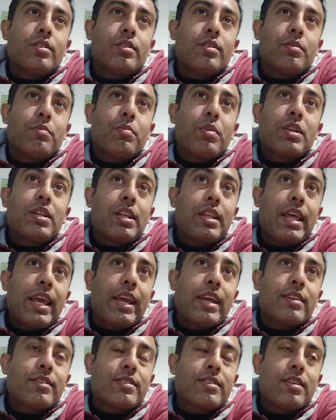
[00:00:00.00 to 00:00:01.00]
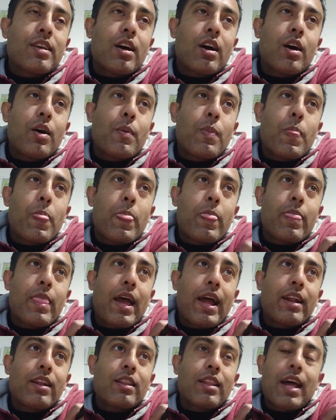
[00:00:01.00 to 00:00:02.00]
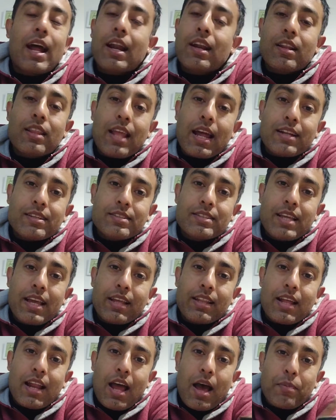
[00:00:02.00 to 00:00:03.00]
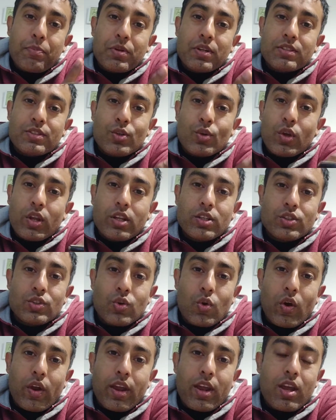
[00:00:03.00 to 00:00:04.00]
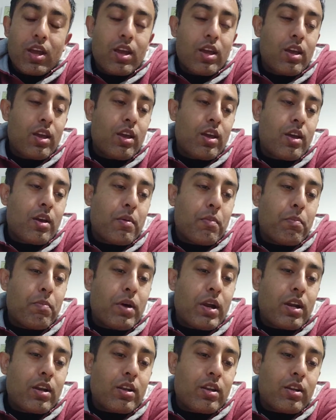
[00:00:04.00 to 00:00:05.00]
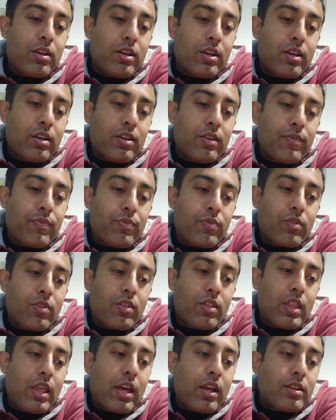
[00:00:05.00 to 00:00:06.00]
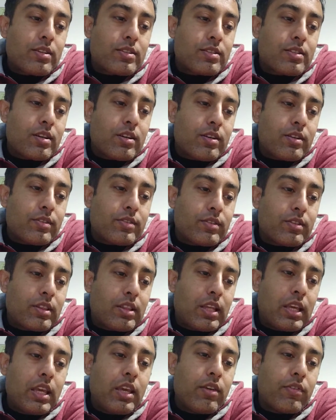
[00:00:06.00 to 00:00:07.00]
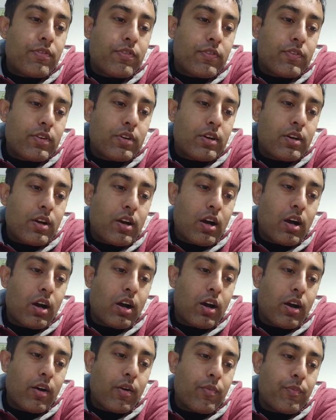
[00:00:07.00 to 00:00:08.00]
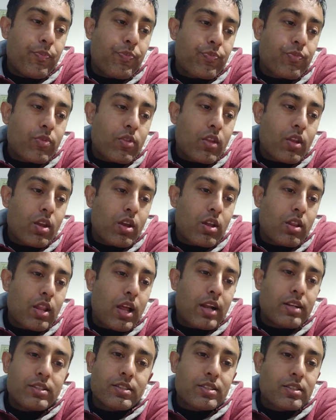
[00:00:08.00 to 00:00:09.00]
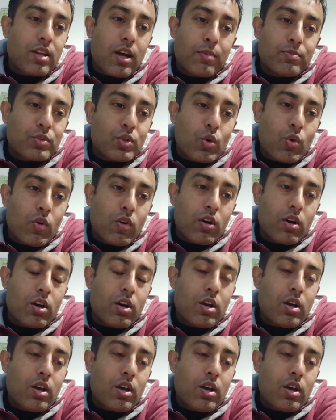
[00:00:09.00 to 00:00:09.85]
but the thing is that's there. That happiness you can enjoy, but there is a thief that just comes over